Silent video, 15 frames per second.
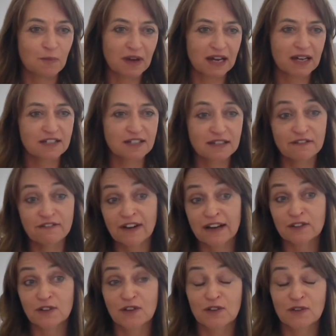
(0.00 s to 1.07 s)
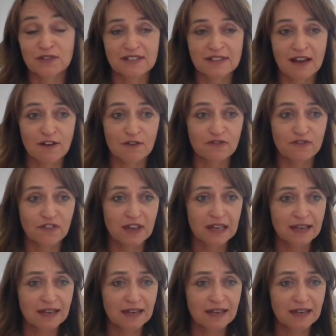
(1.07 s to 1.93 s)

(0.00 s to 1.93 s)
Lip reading: but actually value yourself.